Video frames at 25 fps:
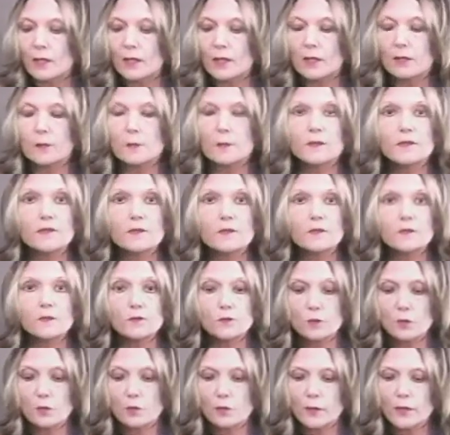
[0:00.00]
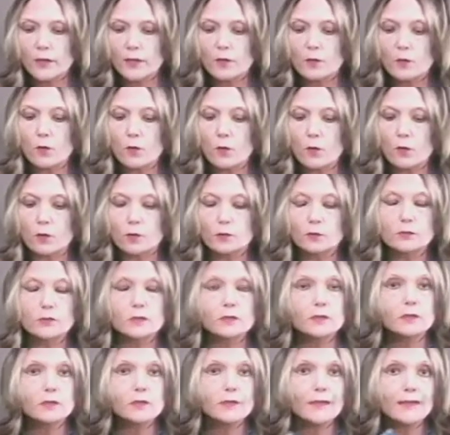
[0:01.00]
It was a story called
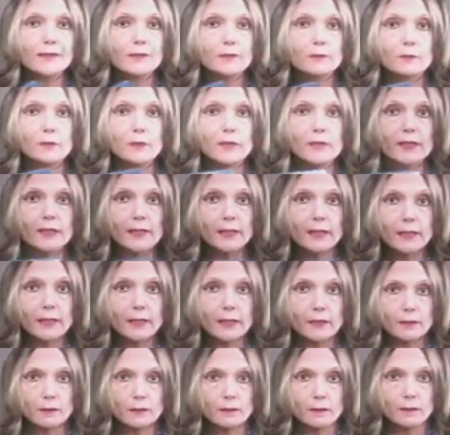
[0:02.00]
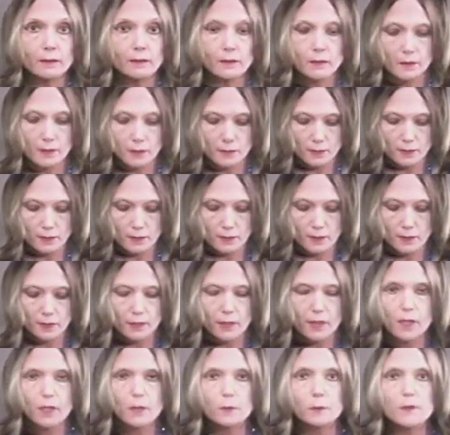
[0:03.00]
Let Me In.
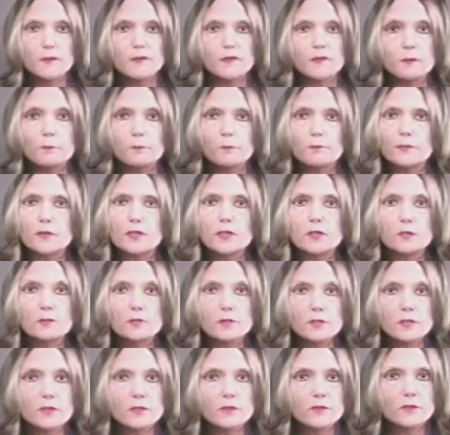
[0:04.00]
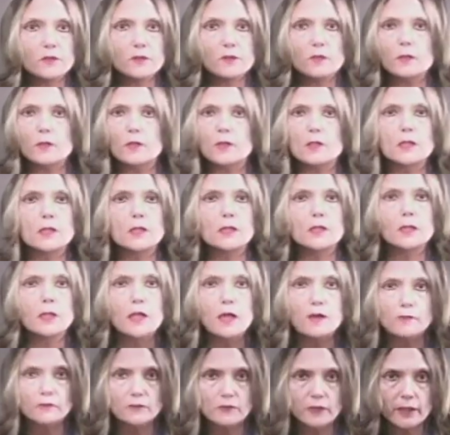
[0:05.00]
It was a beautiful,
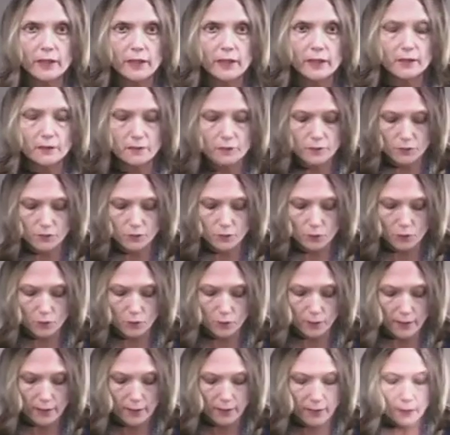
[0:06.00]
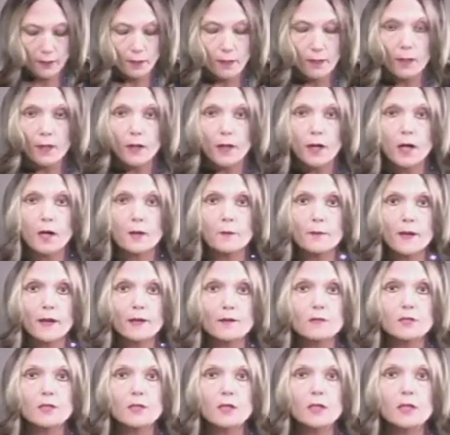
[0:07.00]
lovely story
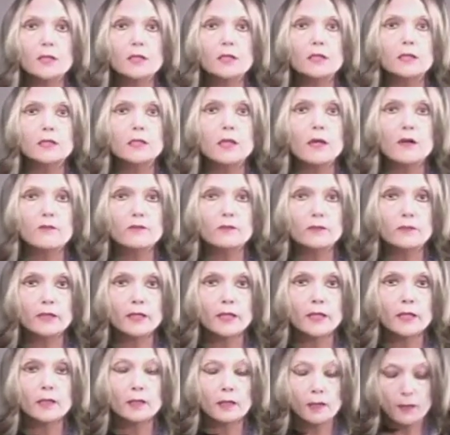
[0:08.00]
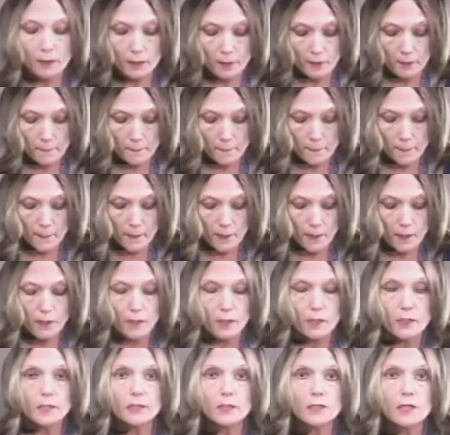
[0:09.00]
about a lovely
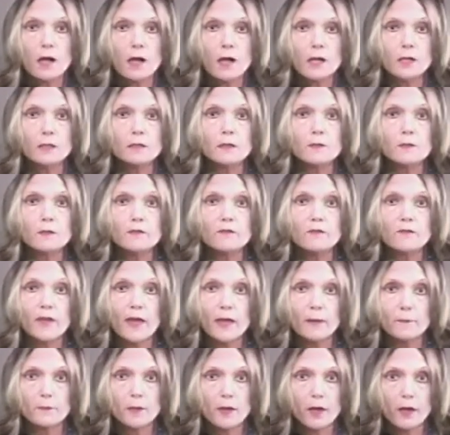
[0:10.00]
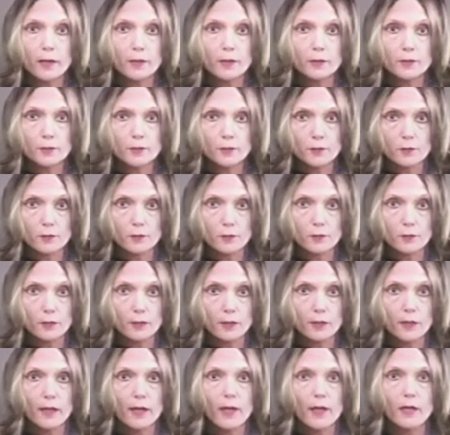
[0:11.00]
young vampire girl
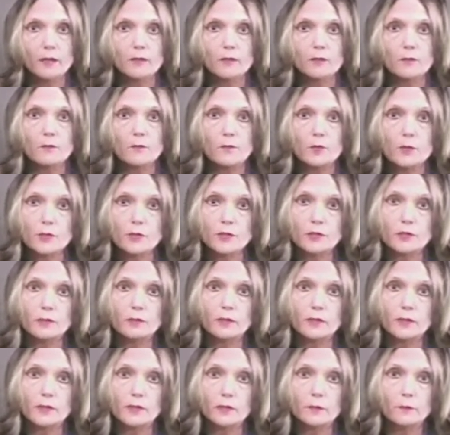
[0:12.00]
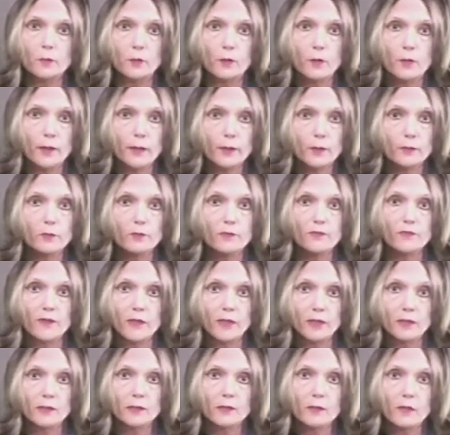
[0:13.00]
and the mortal little boy who
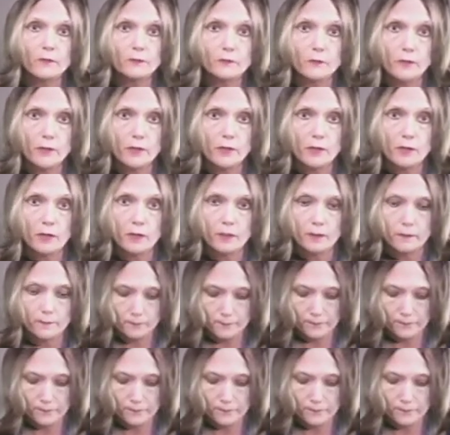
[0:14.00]
fell in love with her.